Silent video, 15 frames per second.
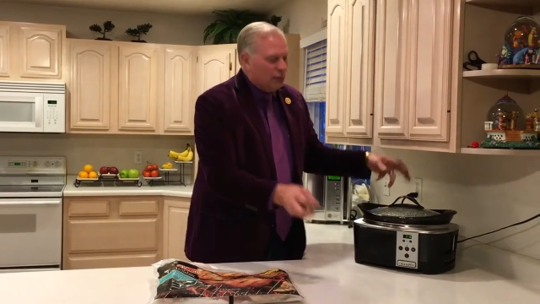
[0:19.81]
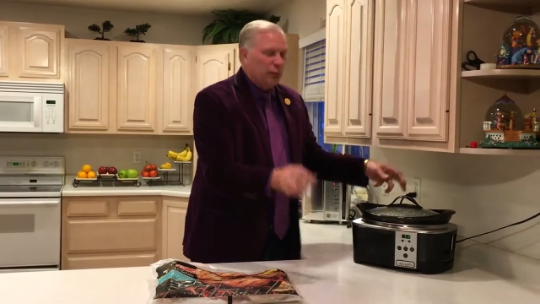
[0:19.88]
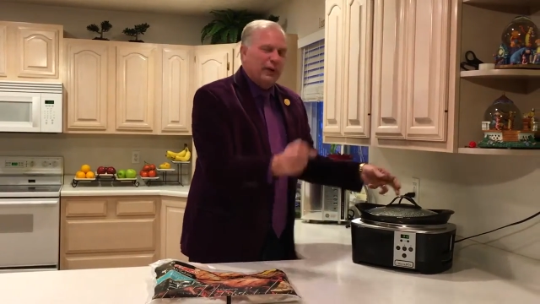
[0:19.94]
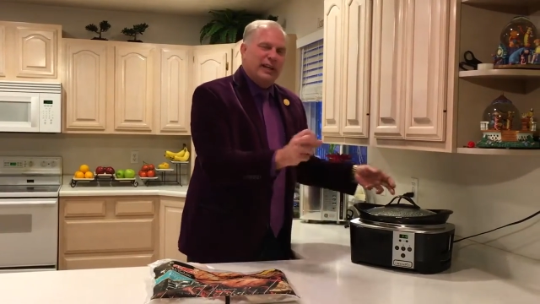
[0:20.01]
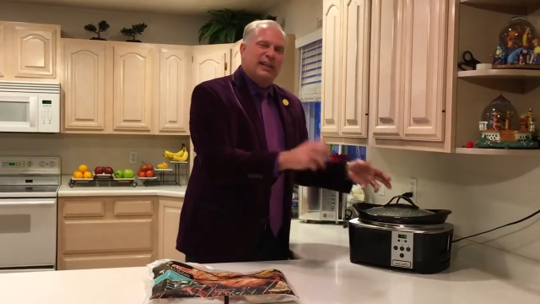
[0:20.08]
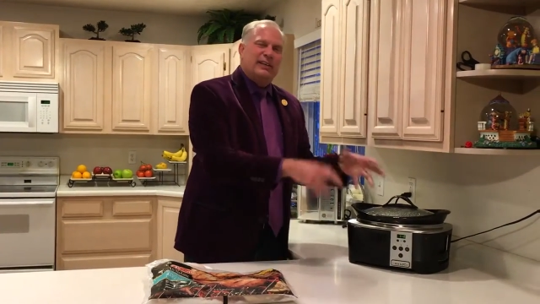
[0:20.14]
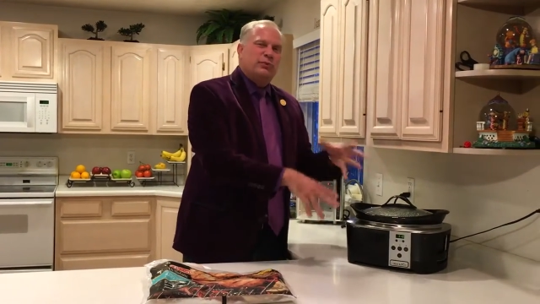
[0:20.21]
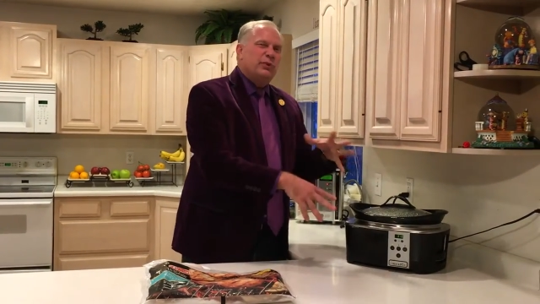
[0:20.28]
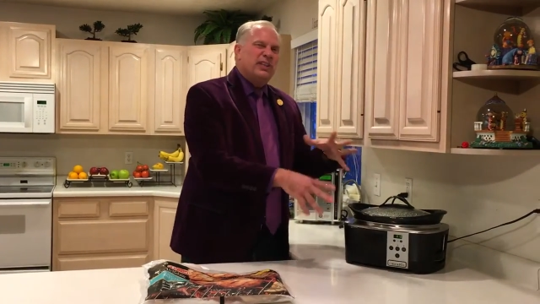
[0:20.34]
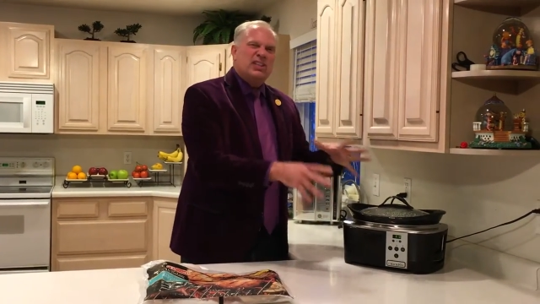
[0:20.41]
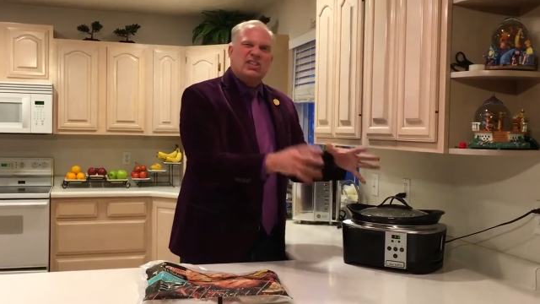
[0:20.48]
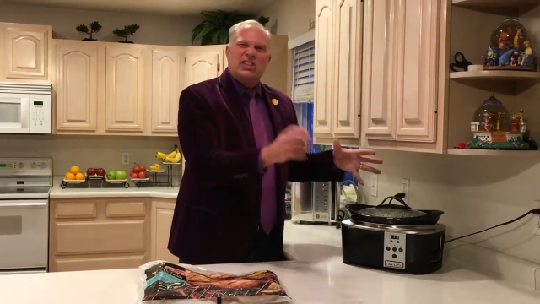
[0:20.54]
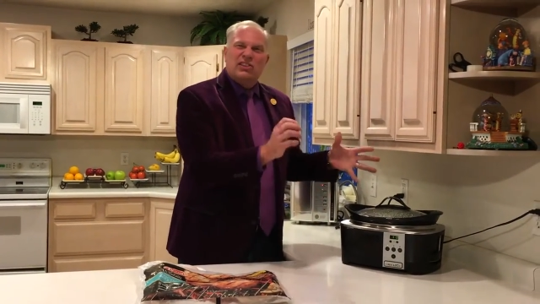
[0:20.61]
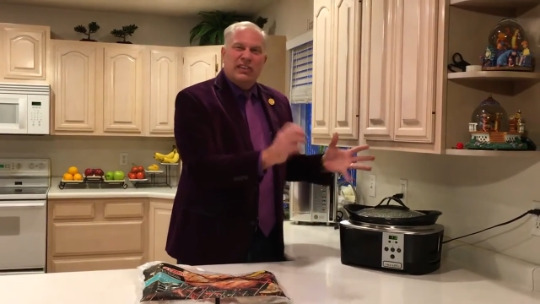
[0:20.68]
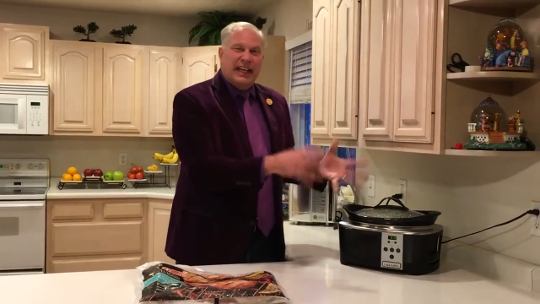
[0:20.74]
and we
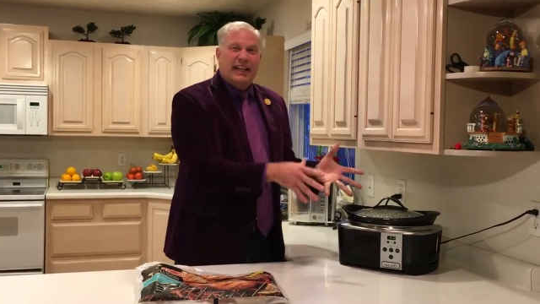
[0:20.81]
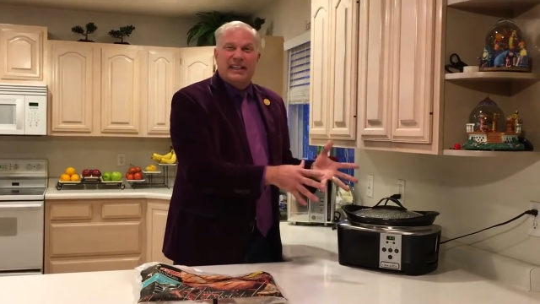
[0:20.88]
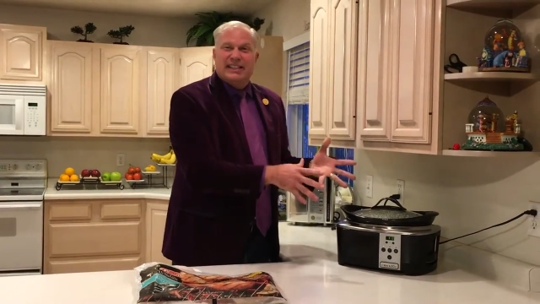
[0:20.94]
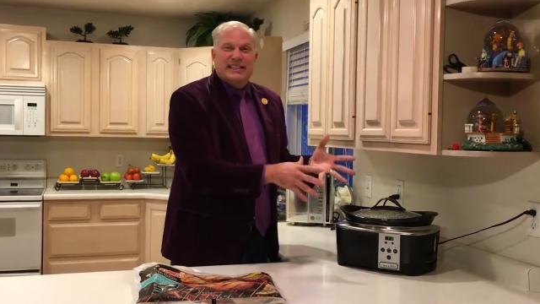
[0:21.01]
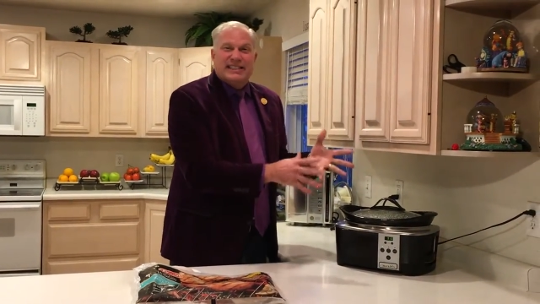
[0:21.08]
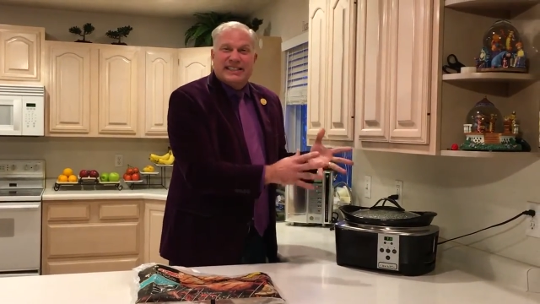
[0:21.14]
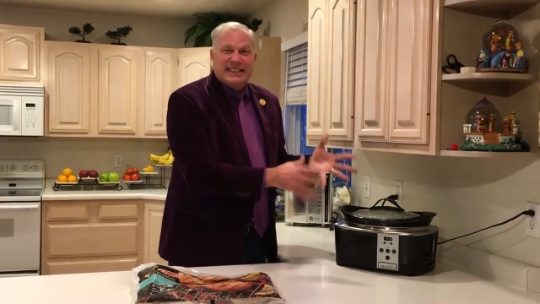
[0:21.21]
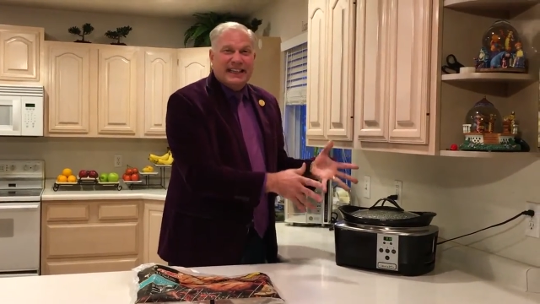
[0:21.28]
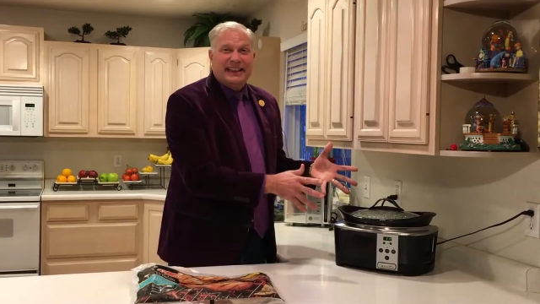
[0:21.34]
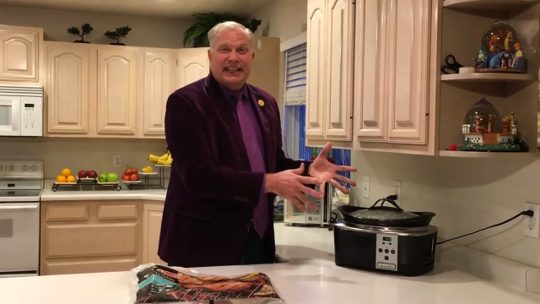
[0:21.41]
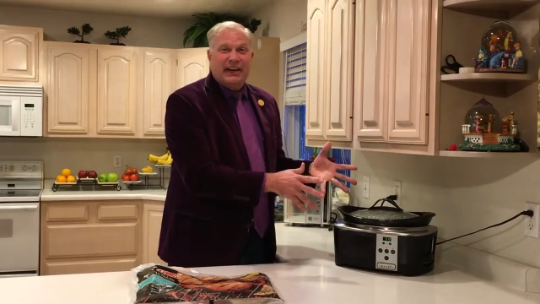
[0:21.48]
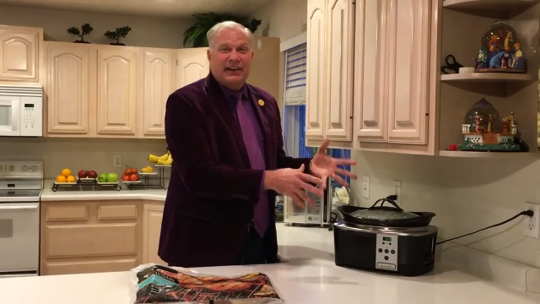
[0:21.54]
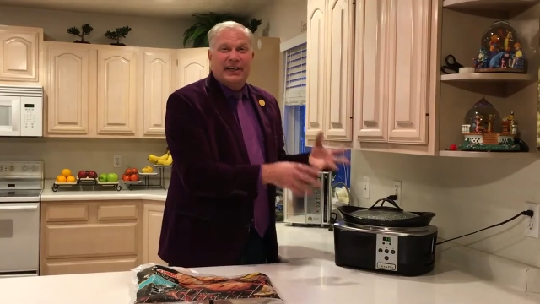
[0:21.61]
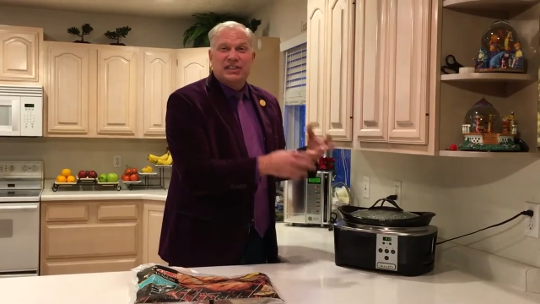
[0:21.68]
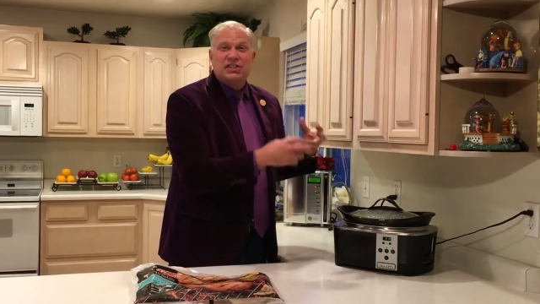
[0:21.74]
just let it sit
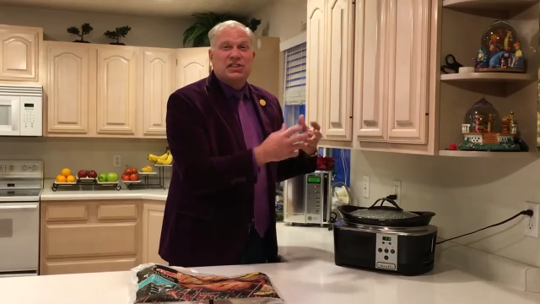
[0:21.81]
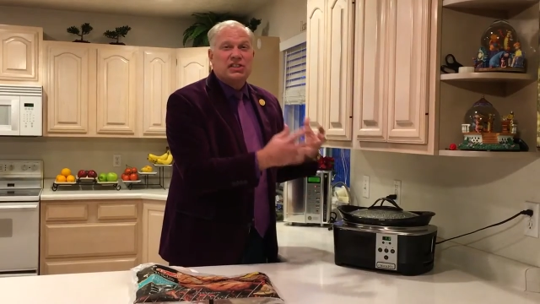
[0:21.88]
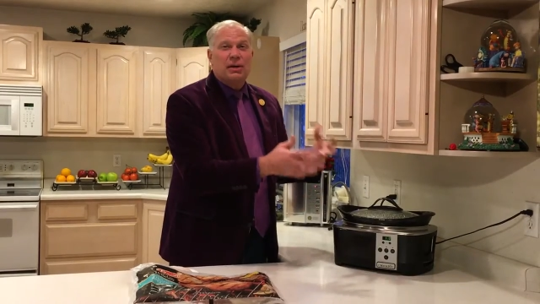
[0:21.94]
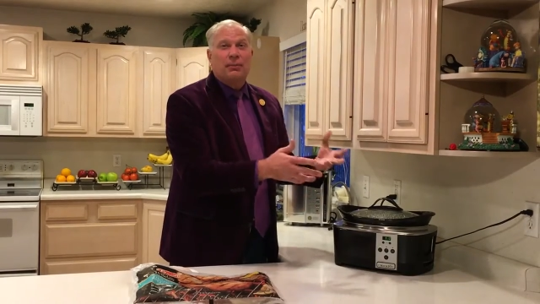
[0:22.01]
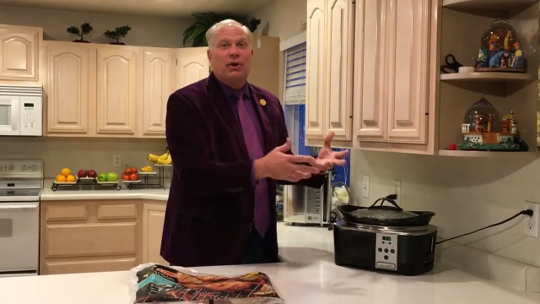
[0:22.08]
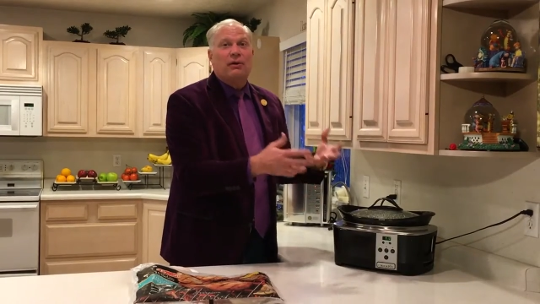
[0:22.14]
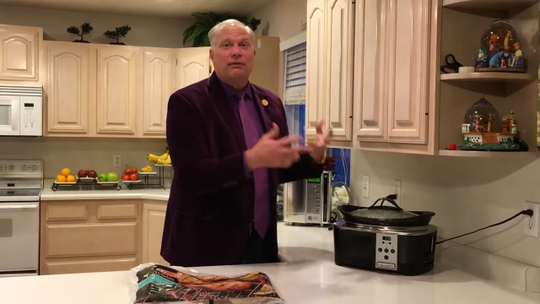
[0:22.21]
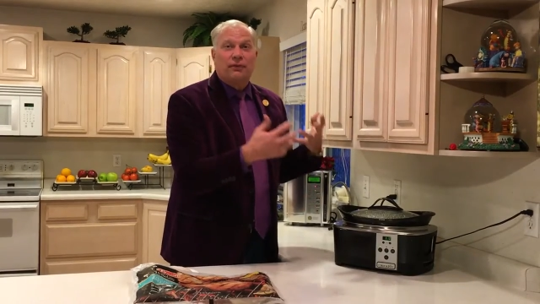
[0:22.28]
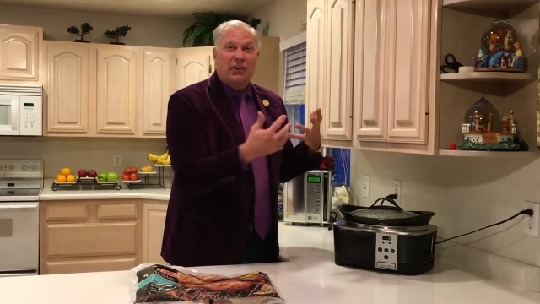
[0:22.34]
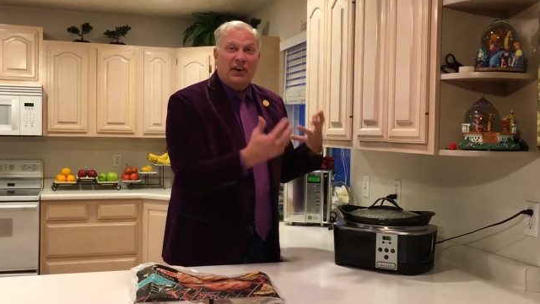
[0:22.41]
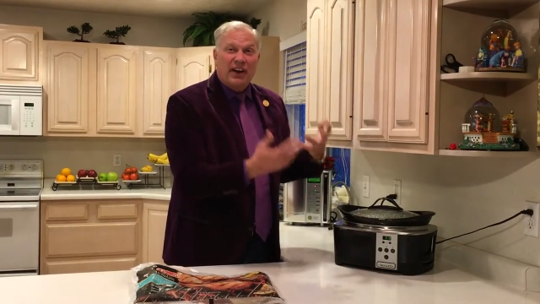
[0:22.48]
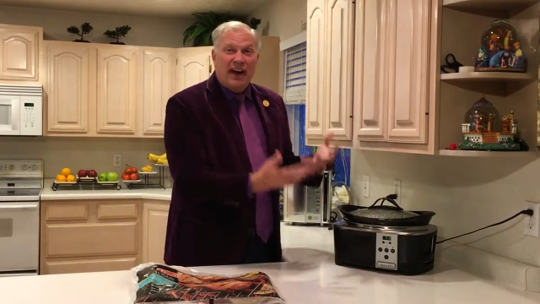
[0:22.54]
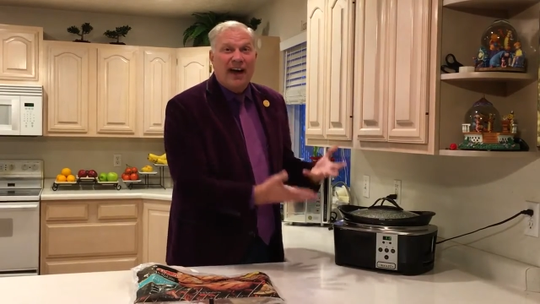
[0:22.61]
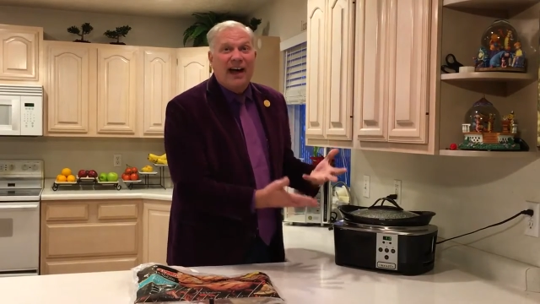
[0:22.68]
there and simmer for